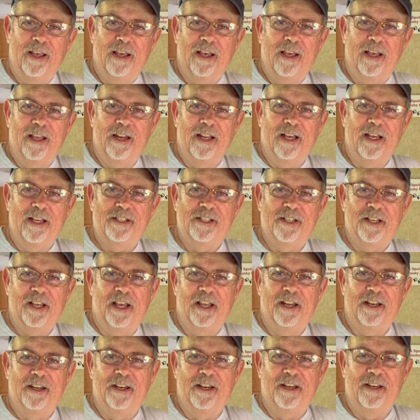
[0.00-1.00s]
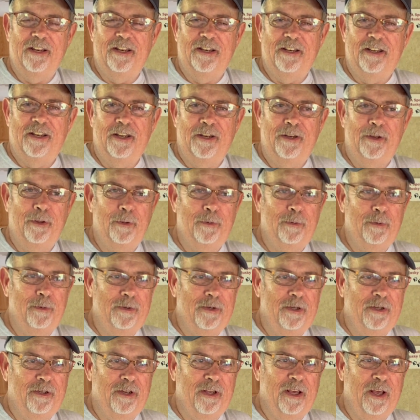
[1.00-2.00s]
And I said, did you
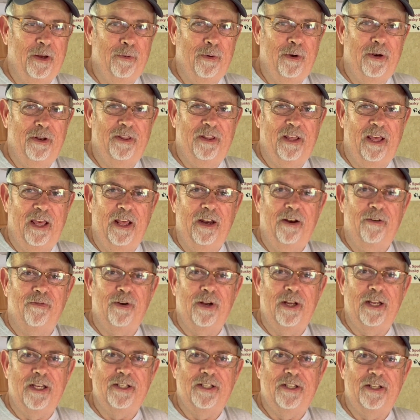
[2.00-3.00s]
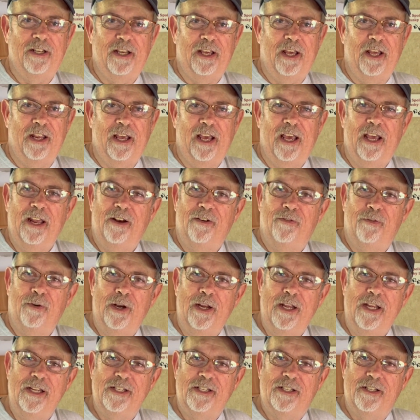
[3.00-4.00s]
get rid of the antifreeze? And they go,
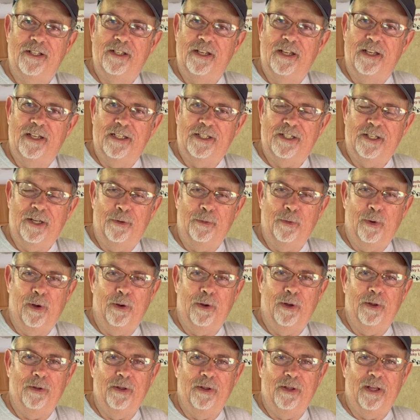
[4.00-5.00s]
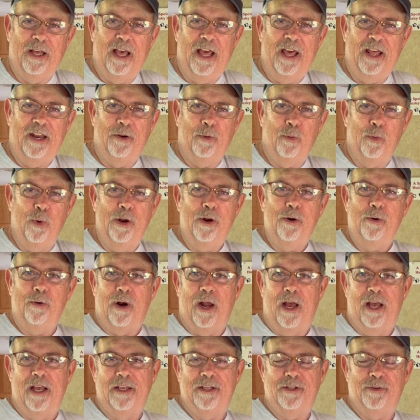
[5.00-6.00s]
antifreeze? I said, well, I had it
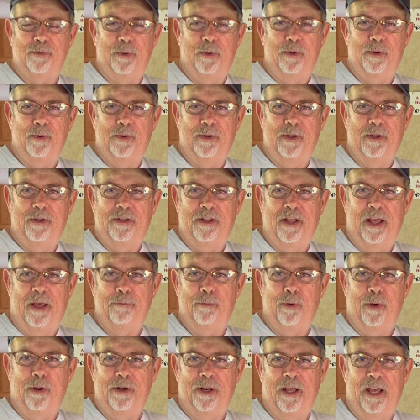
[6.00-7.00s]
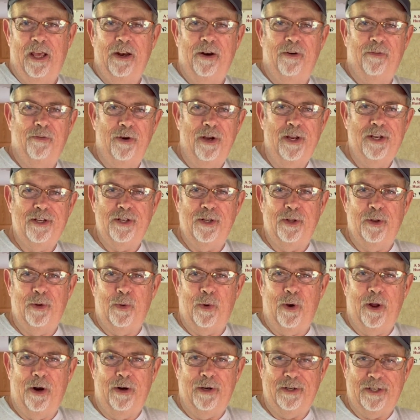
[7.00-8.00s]
winterized. They put antifreeze in the
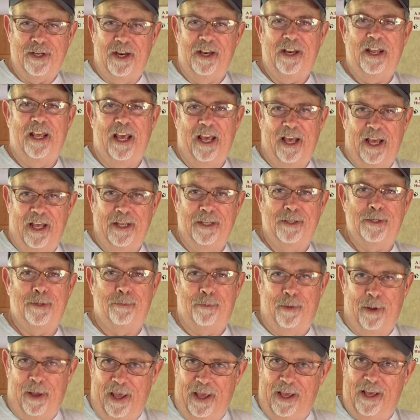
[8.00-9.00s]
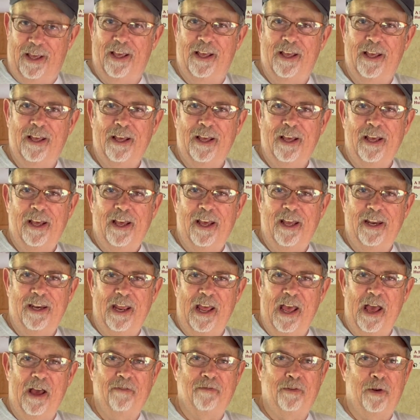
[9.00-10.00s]
water. I said, yeah, it's pink, and
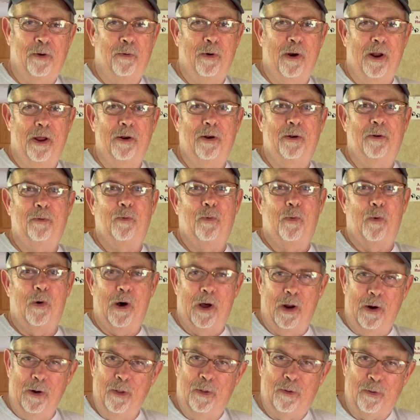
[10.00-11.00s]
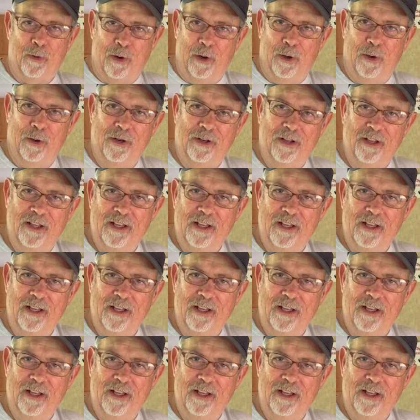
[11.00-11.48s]
you have to run water through it.